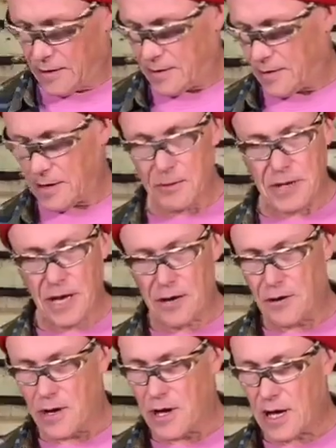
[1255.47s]
There we
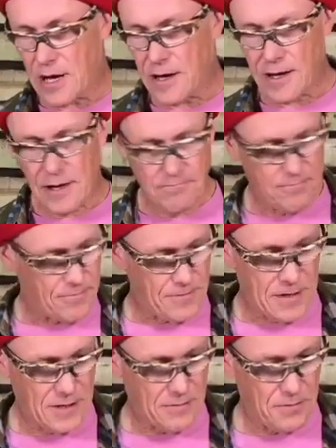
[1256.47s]
go.
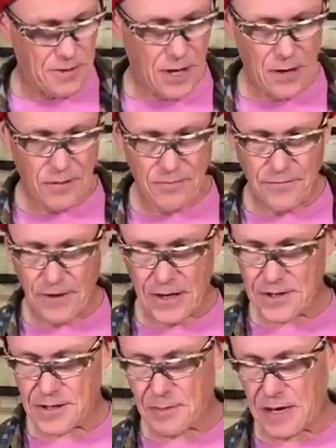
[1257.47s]
The whole
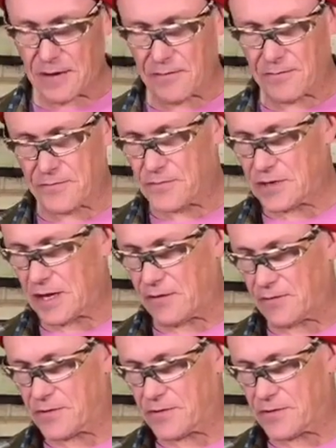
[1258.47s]
vast amount of stuff.